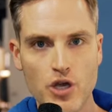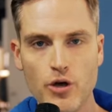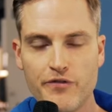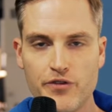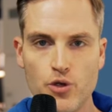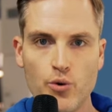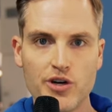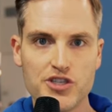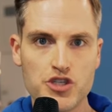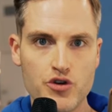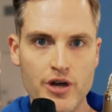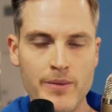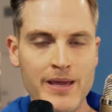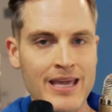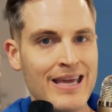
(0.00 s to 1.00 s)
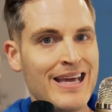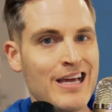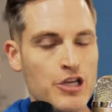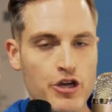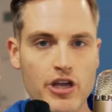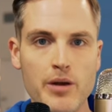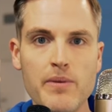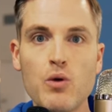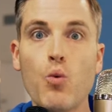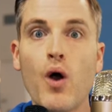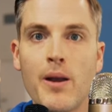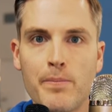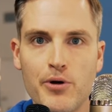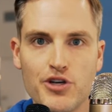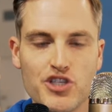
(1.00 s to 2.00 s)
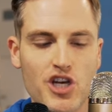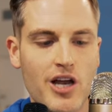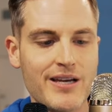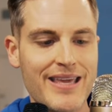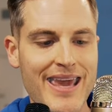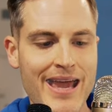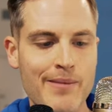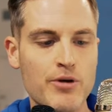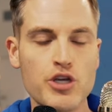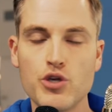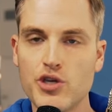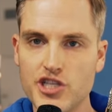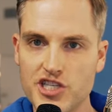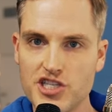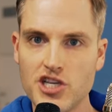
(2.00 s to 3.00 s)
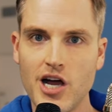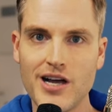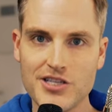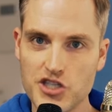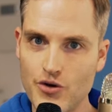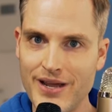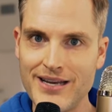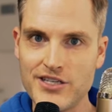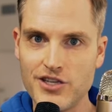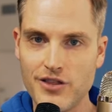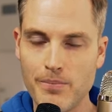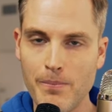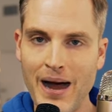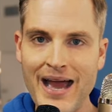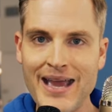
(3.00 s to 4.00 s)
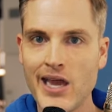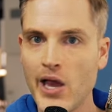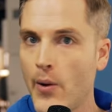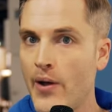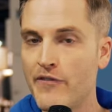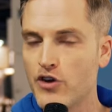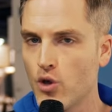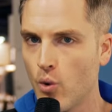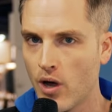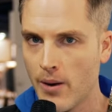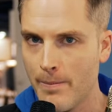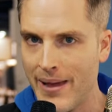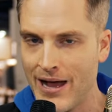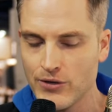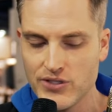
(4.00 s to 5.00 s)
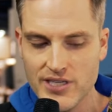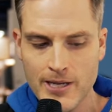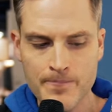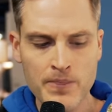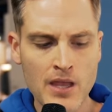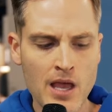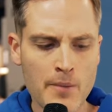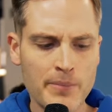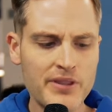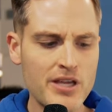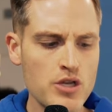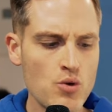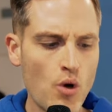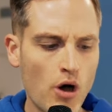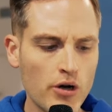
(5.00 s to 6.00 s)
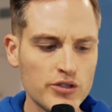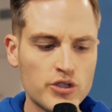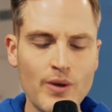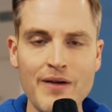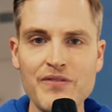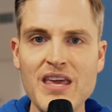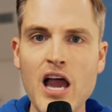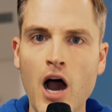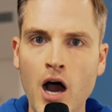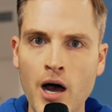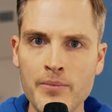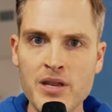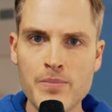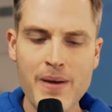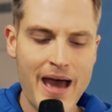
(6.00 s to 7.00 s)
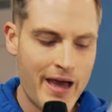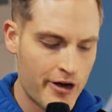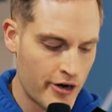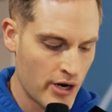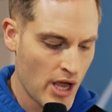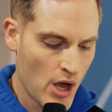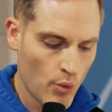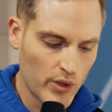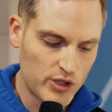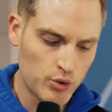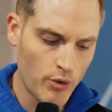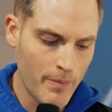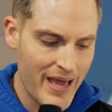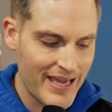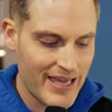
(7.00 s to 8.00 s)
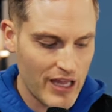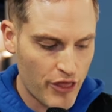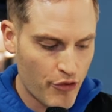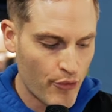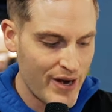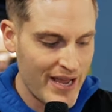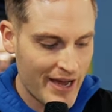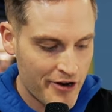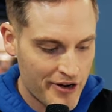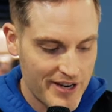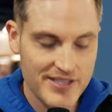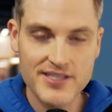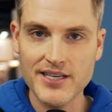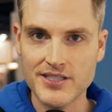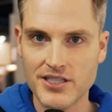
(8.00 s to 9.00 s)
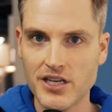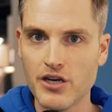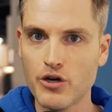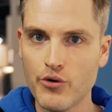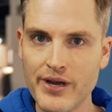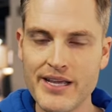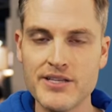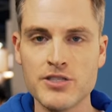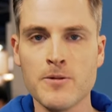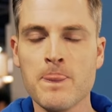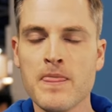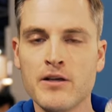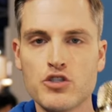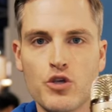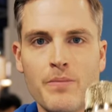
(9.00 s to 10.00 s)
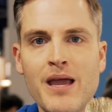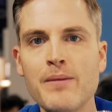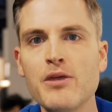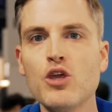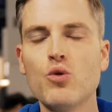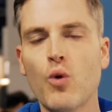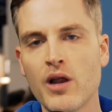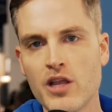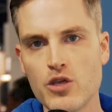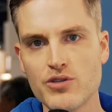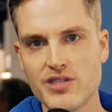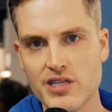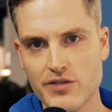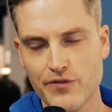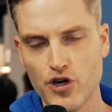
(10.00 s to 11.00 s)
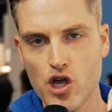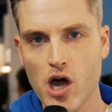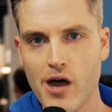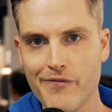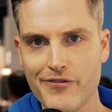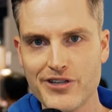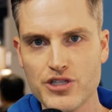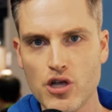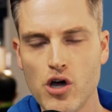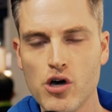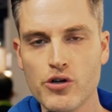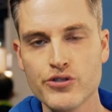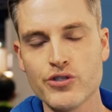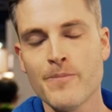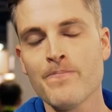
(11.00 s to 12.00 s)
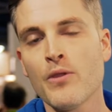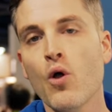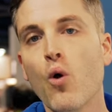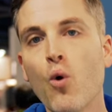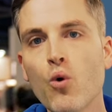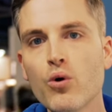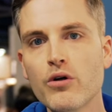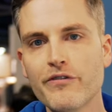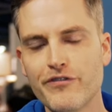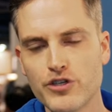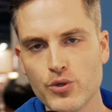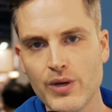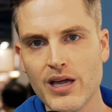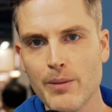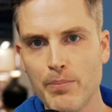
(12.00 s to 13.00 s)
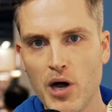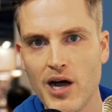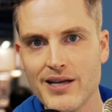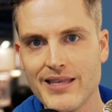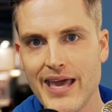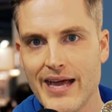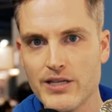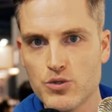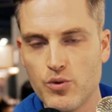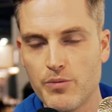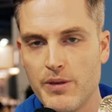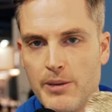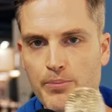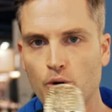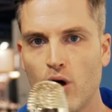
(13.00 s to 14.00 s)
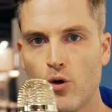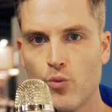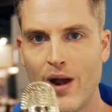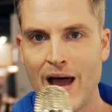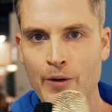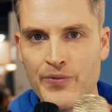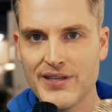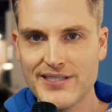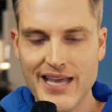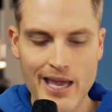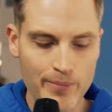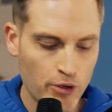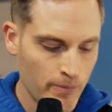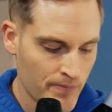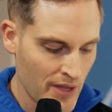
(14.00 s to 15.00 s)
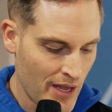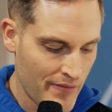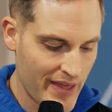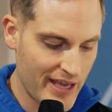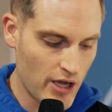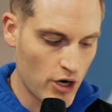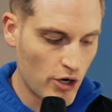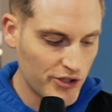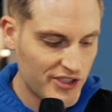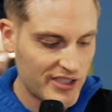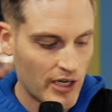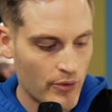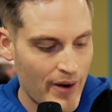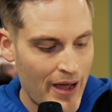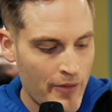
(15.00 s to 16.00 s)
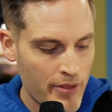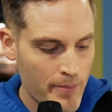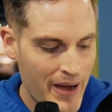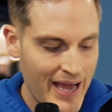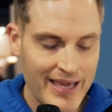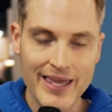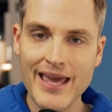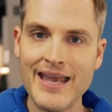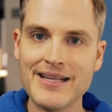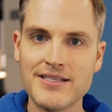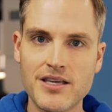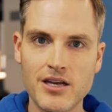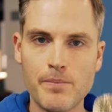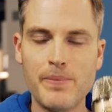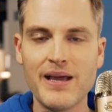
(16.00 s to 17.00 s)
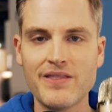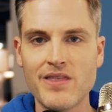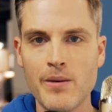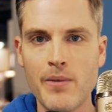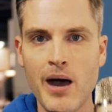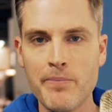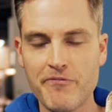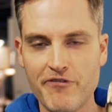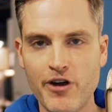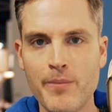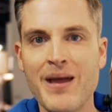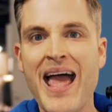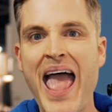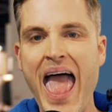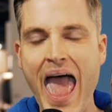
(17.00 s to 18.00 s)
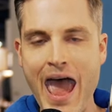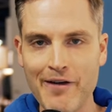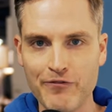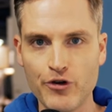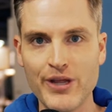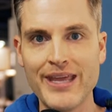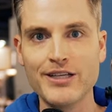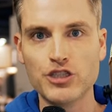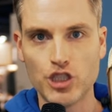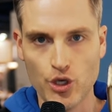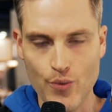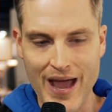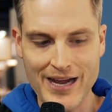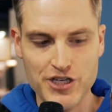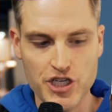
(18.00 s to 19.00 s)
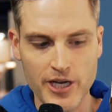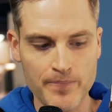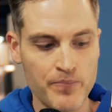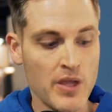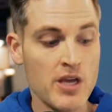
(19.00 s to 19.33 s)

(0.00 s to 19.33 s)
So if you are streaming, you're gonna be one person on camera. You could just talk straight into the mic, however you wanna mount it. But then you also have the Omni pattern, which will make it 360 degrees. So maybe you'd wanna use this for conference calls or for doing a podcast with people around the table. They could all sit around the mic and it's going to pick them up from every direction.